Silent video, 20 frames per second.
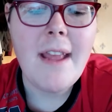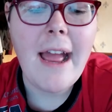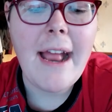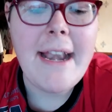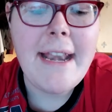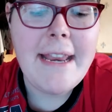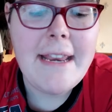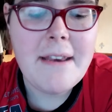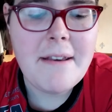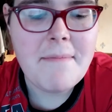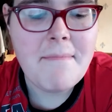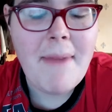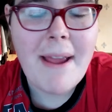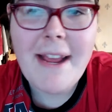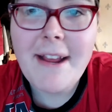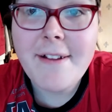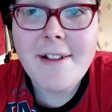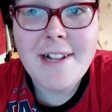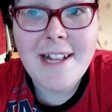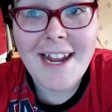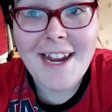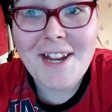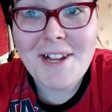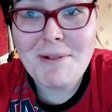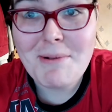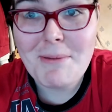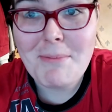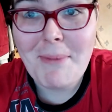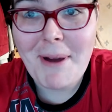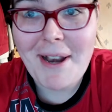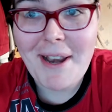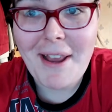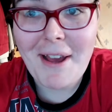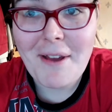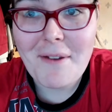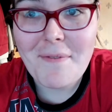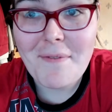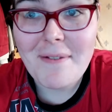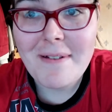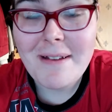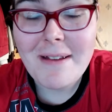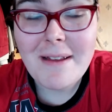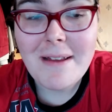I need to make a change with my life.